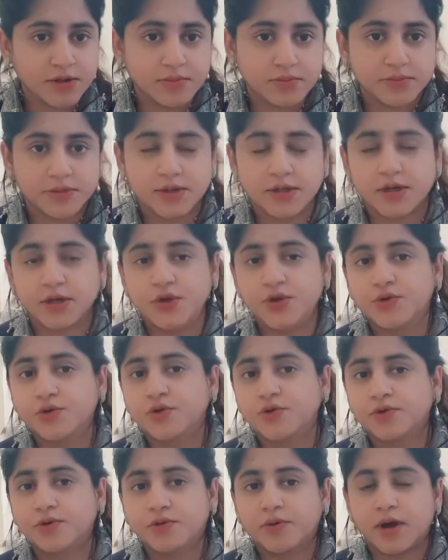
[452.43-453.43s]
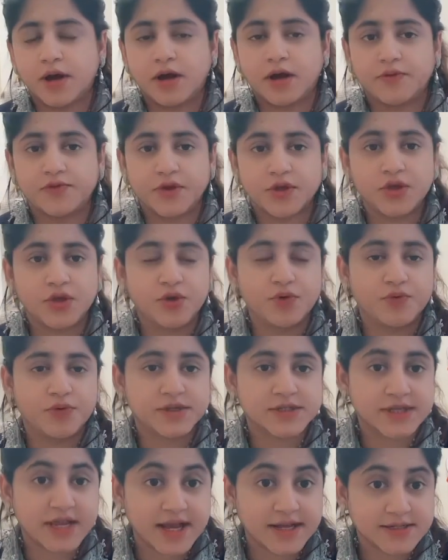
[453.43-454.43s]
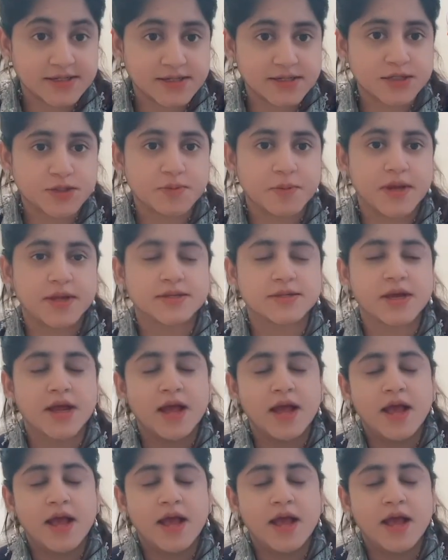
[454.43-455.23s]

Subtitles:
the QRISK assessment,